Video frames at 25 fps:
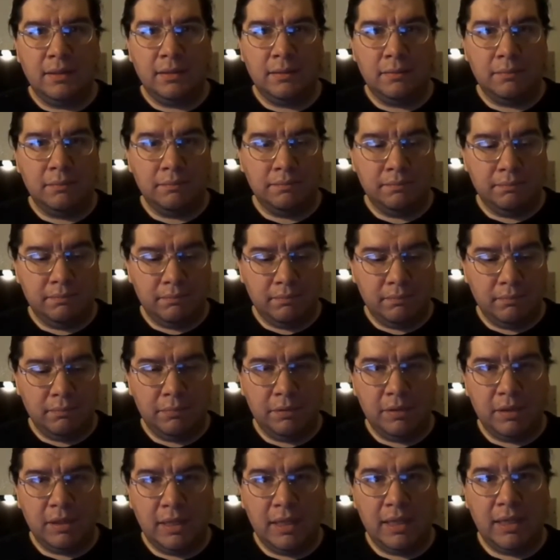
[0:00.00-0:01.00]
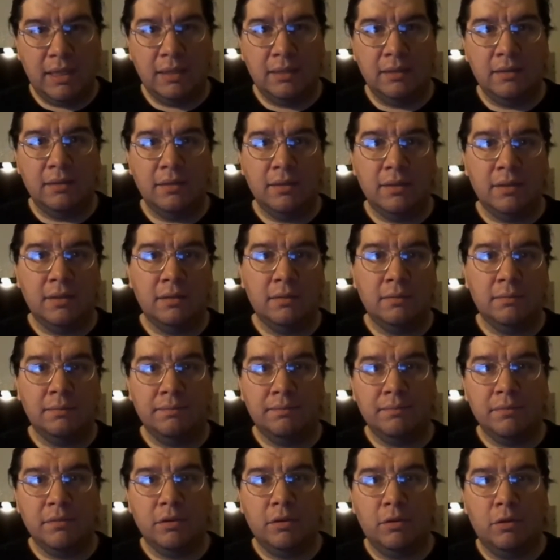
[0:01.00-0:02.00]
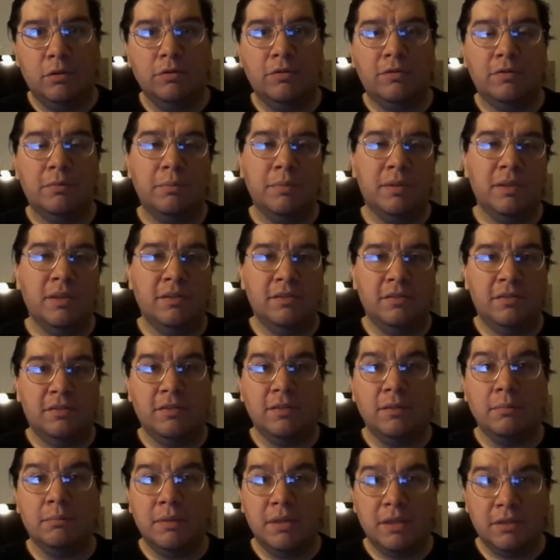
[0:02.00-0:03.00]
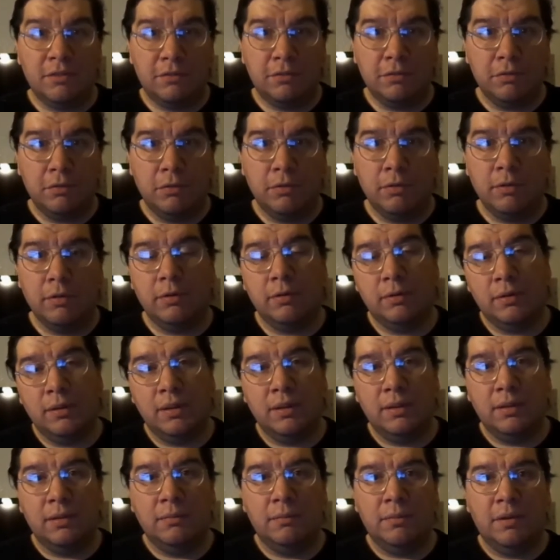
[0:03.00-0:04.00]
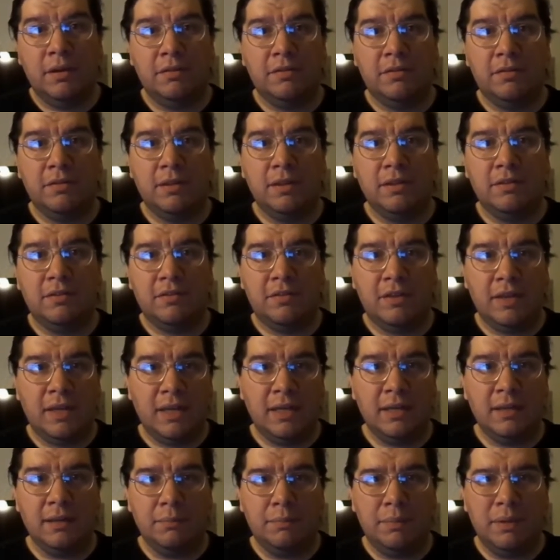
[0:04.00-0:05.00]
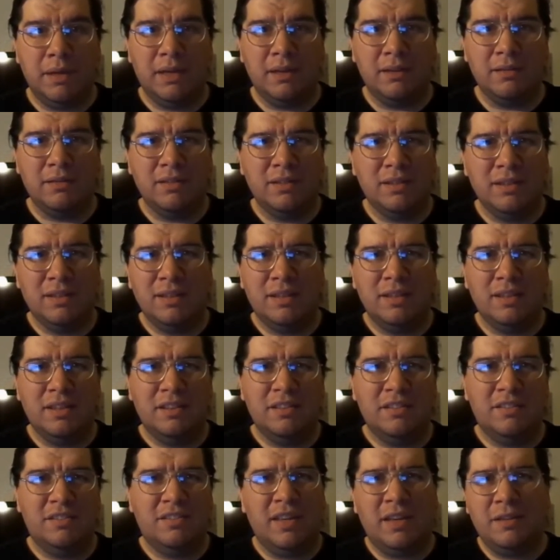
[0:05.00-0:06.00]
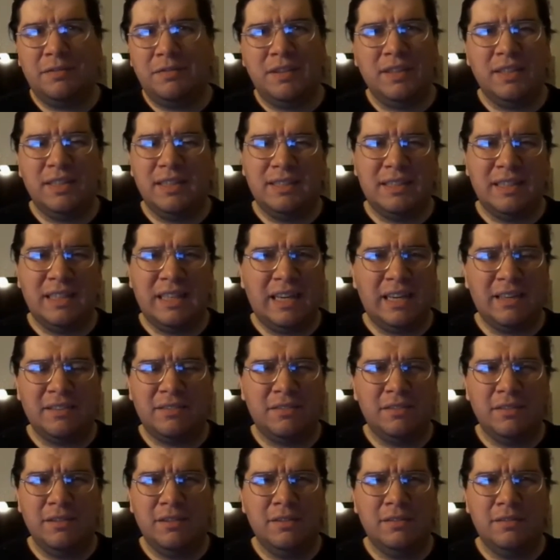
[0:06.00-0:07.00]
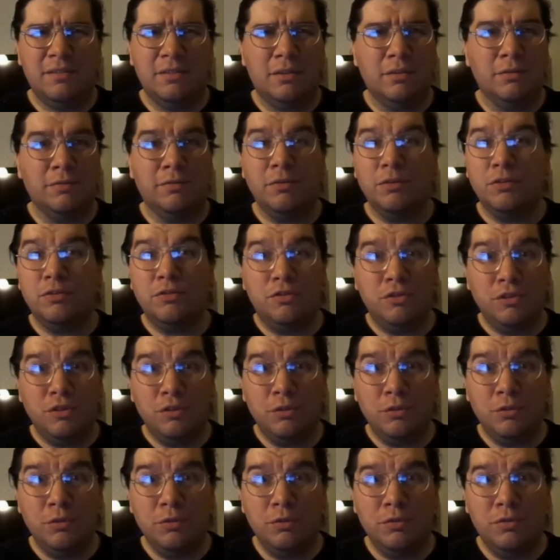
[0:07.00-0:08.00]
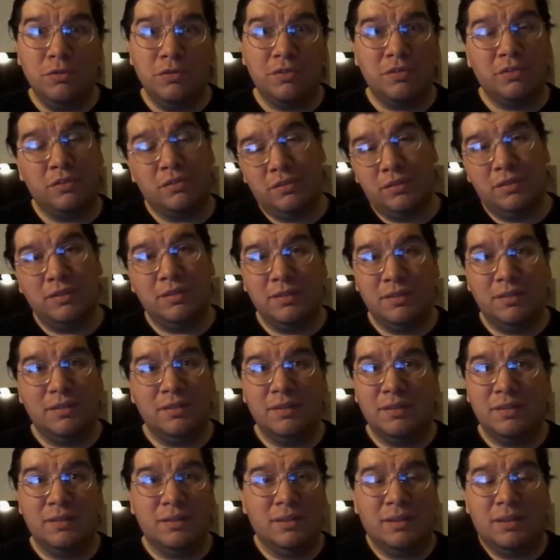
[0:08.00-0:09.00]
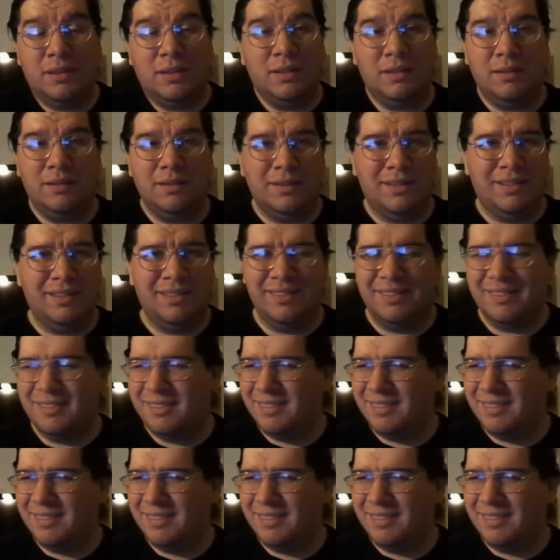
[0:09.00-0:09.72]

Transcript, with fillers: um, playing the Holtzmann's uh, mentor, basically saying about safety glasses are for dudes. Yeah,